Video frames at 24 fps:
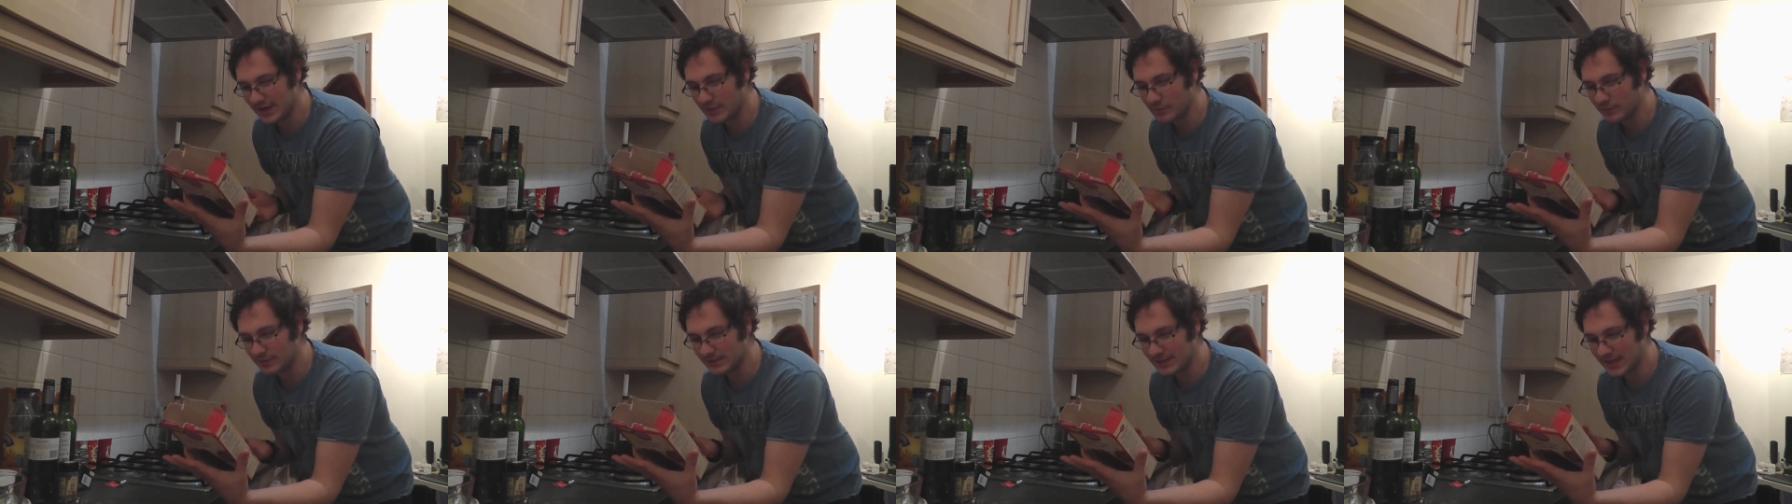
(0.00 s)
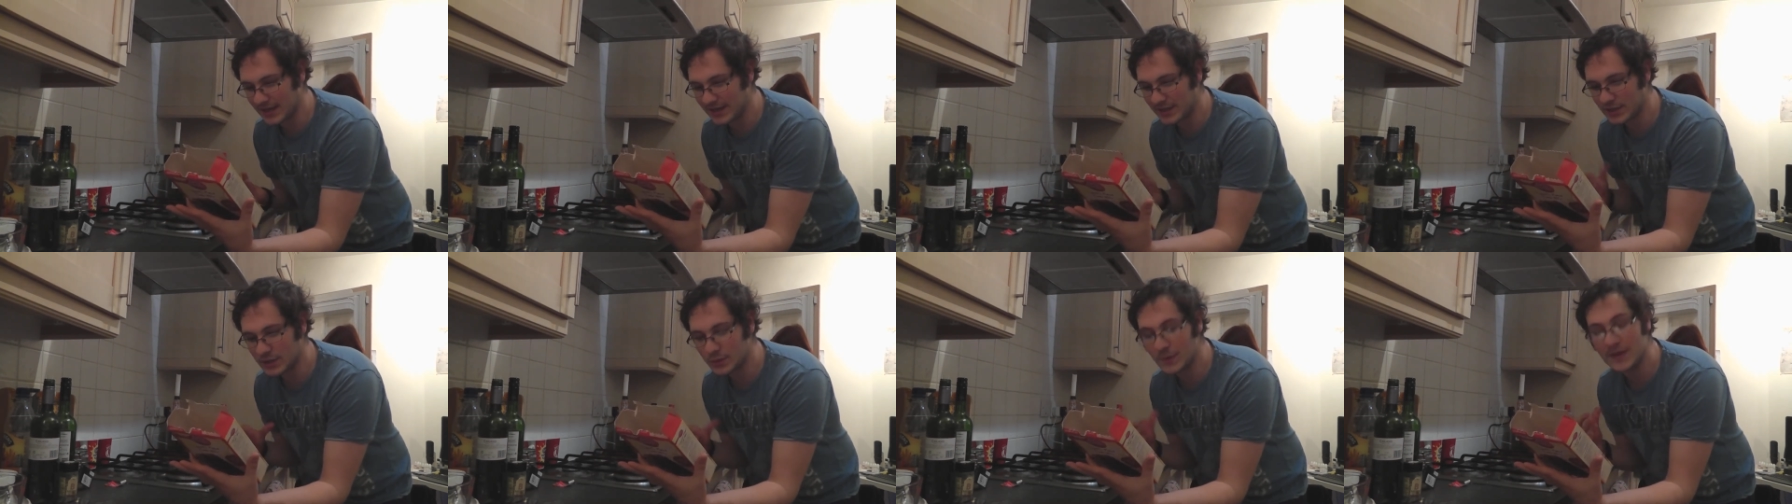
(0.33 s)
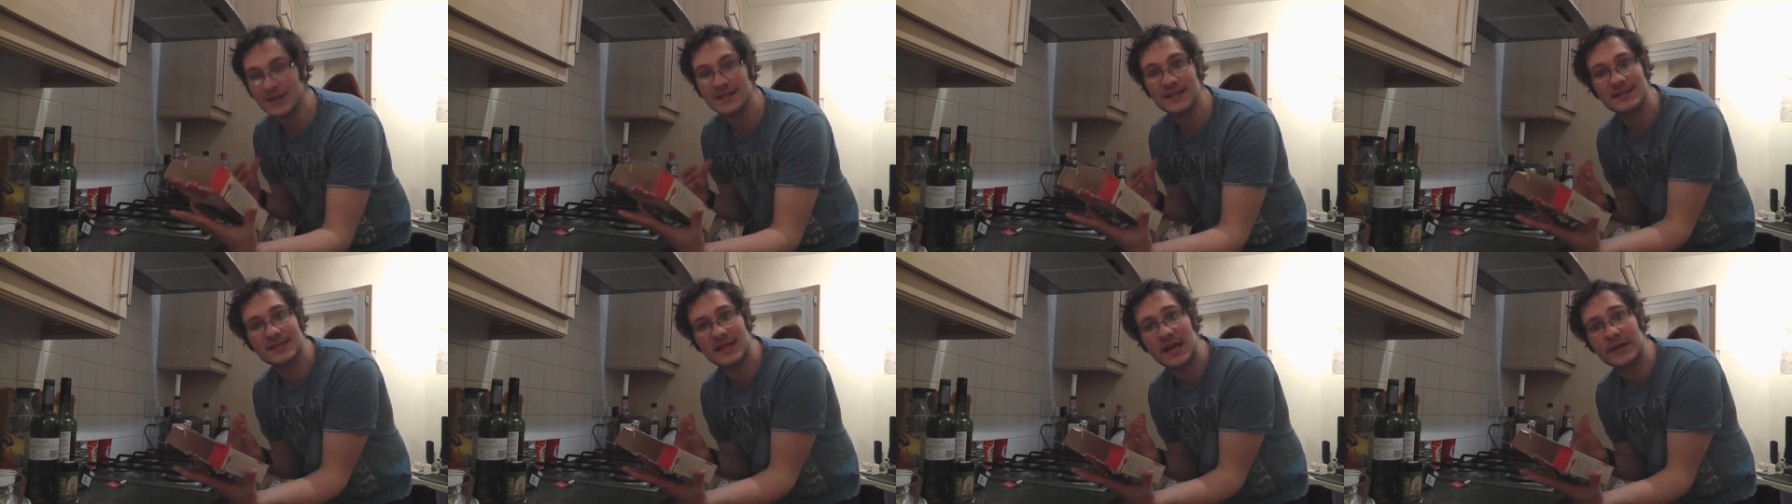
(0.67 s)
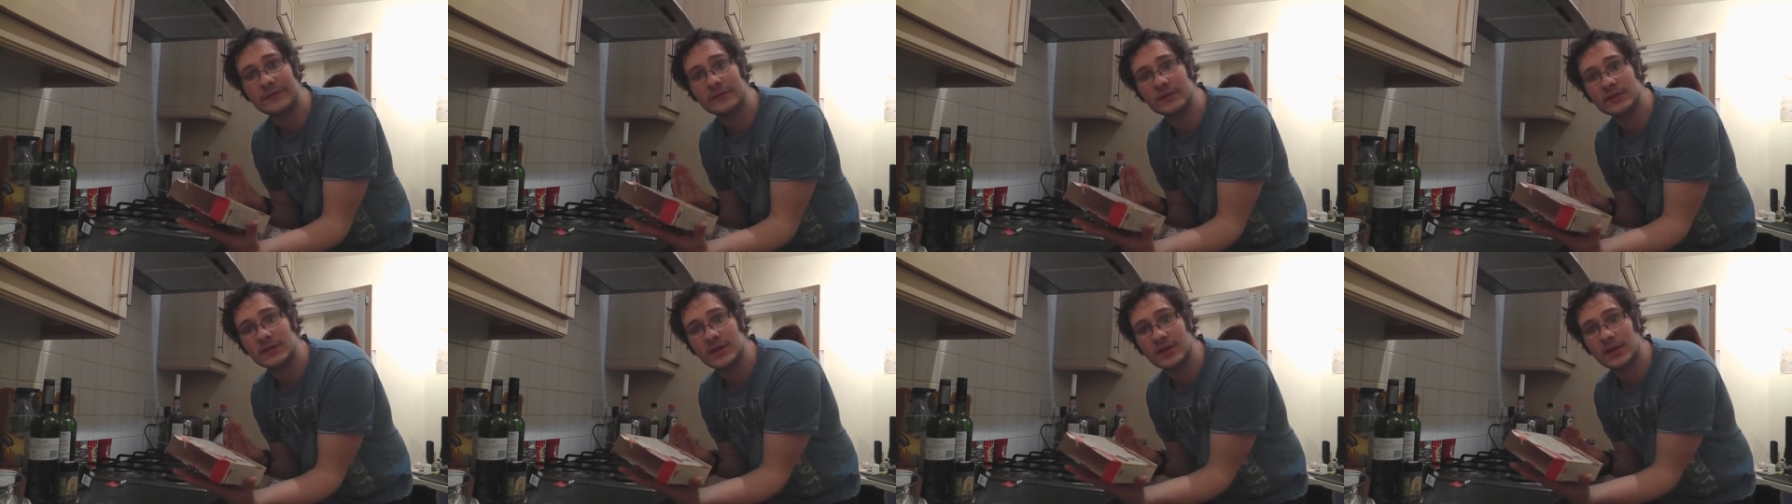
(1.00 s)
it will take
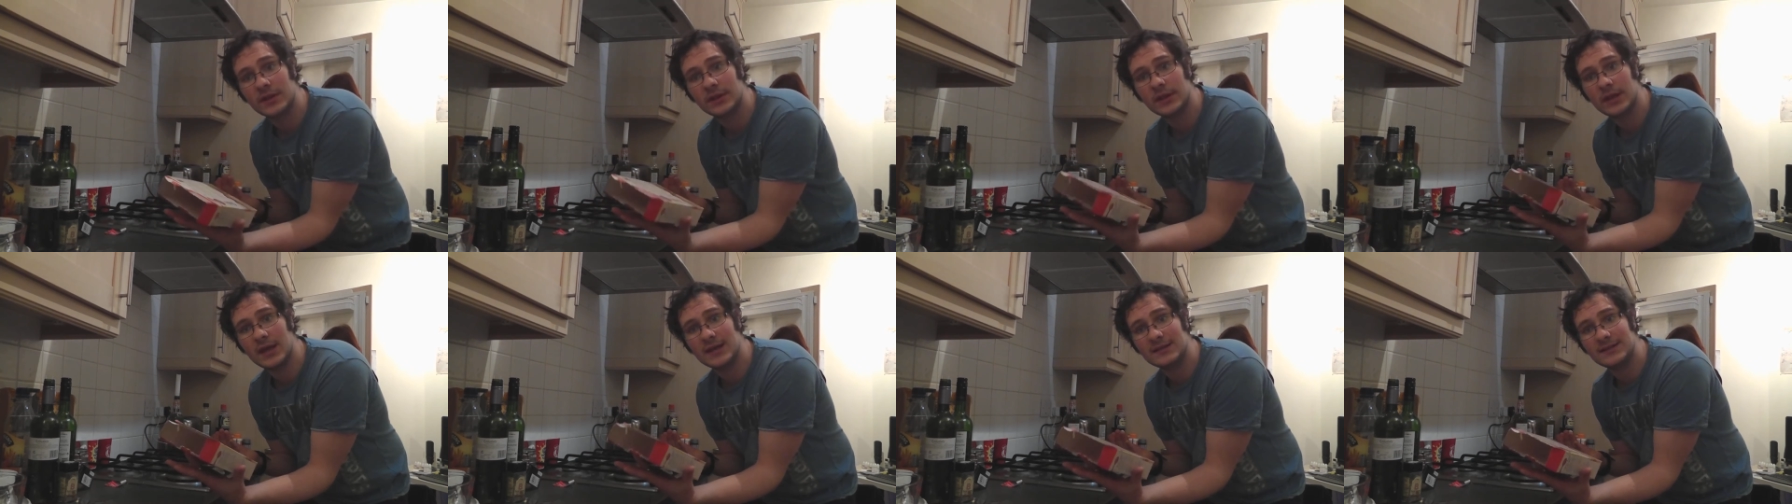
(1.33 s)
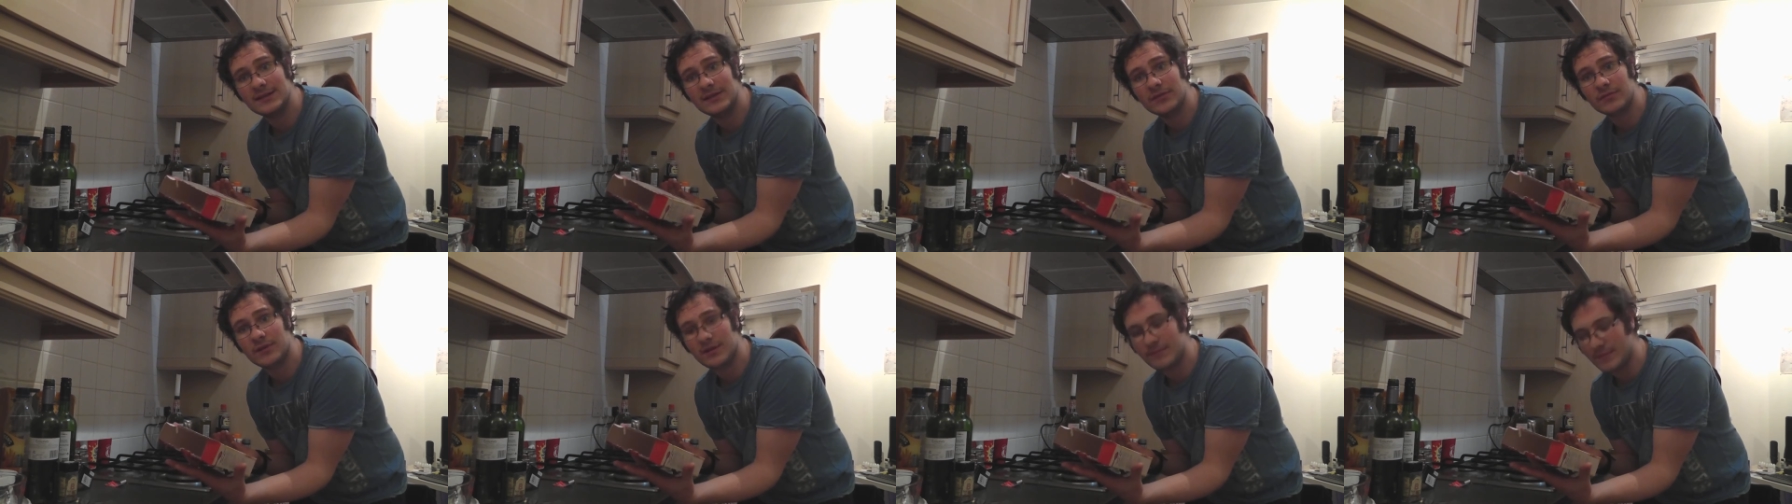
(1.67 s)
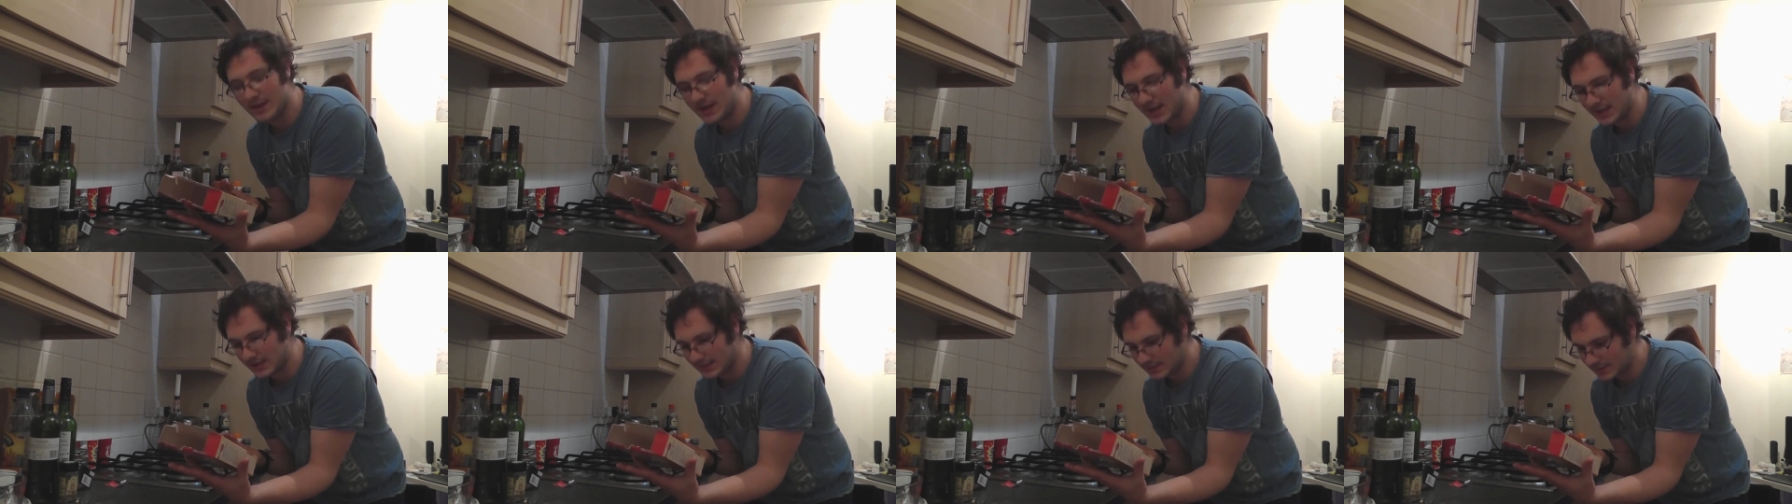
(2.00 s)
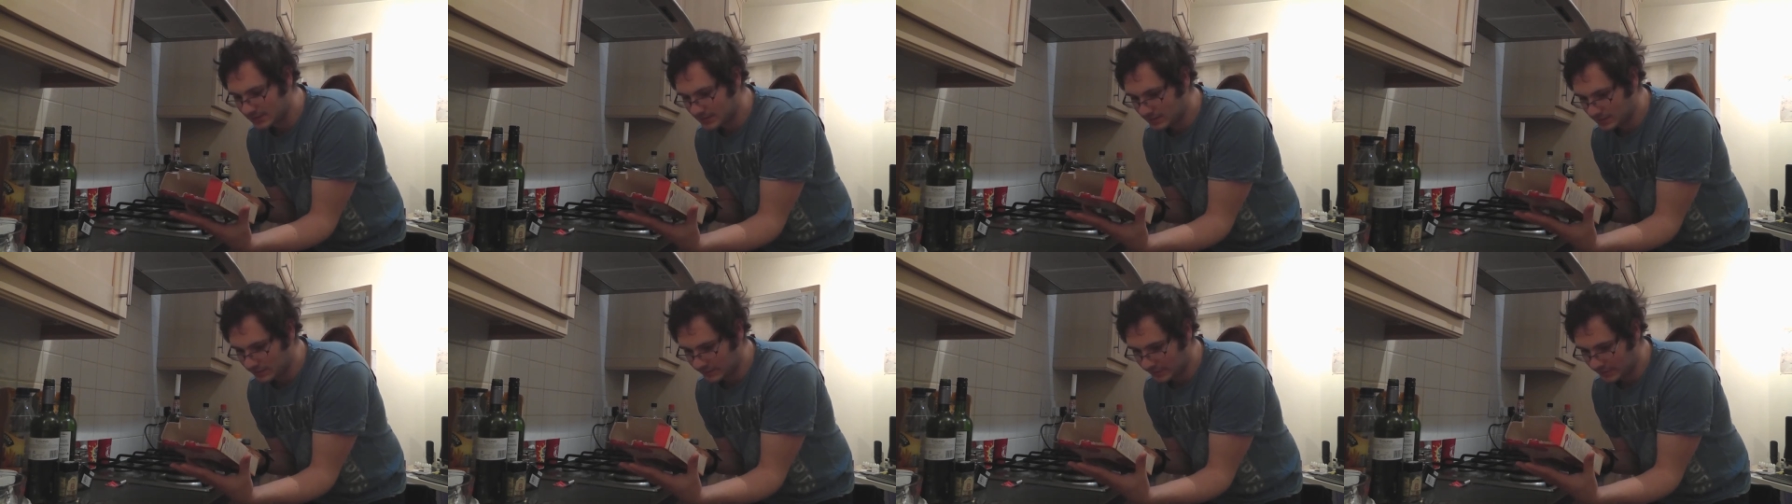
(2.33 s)
27 to 33
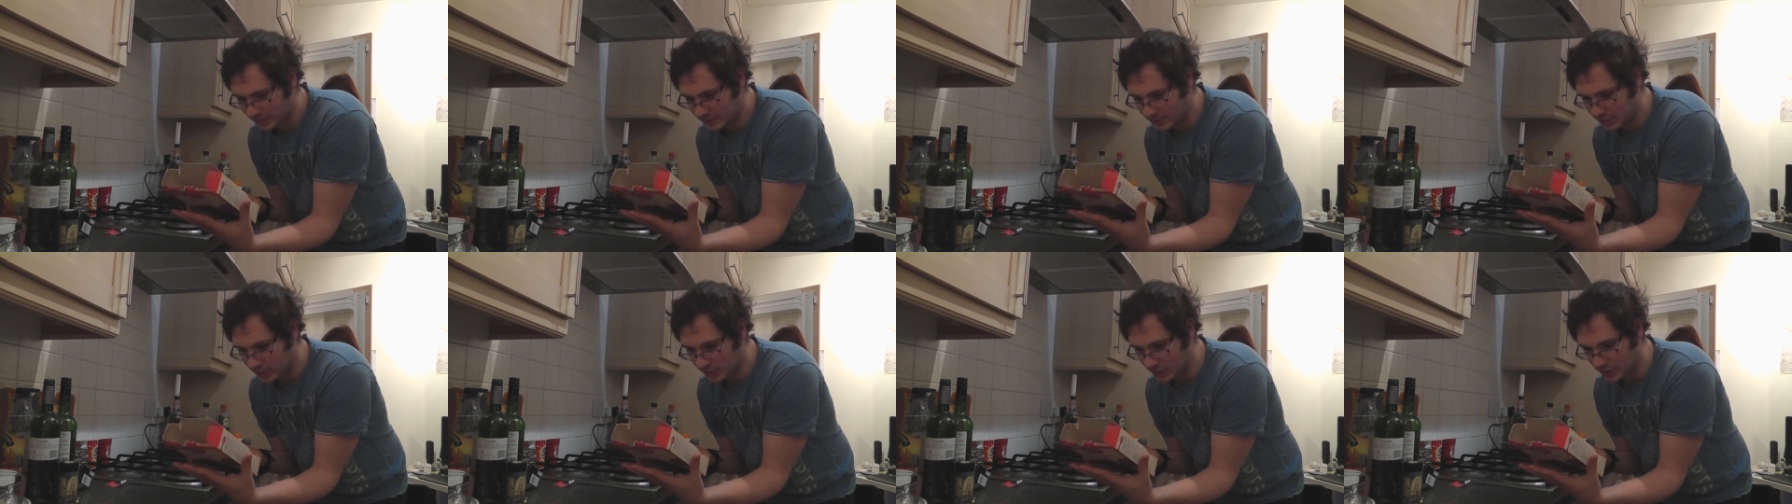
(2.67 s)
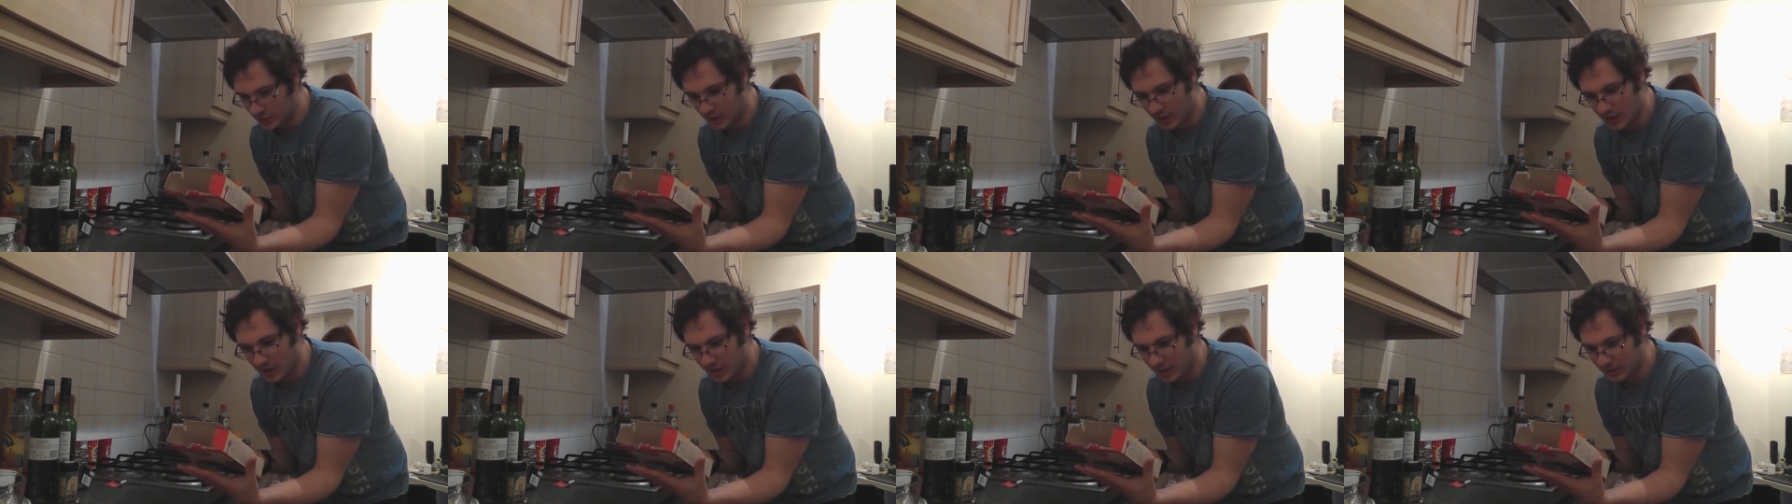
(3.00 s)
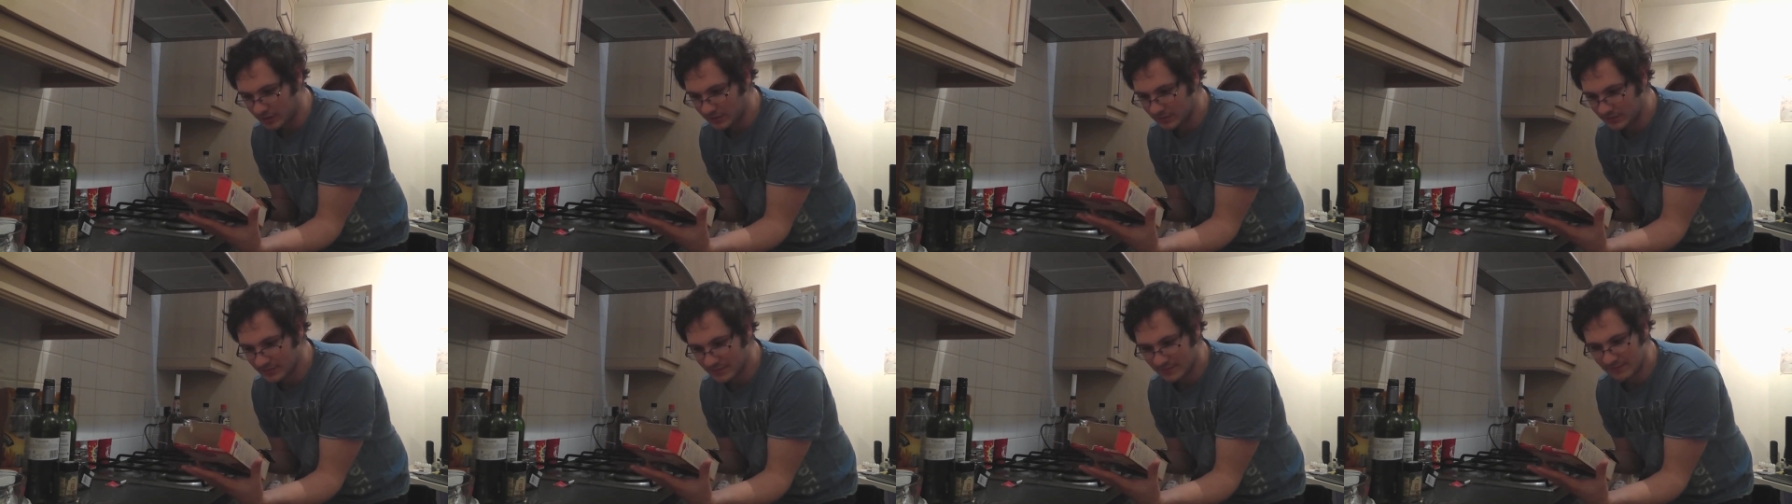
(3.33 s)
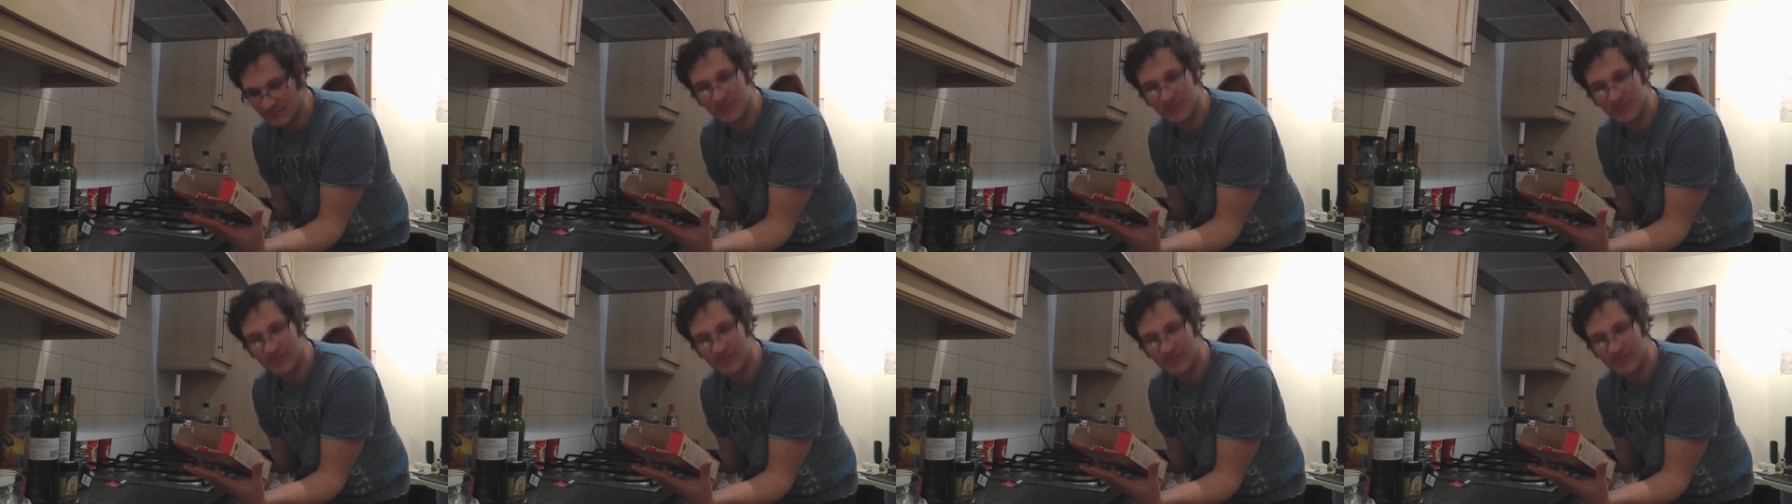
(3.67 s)
minutes to cook our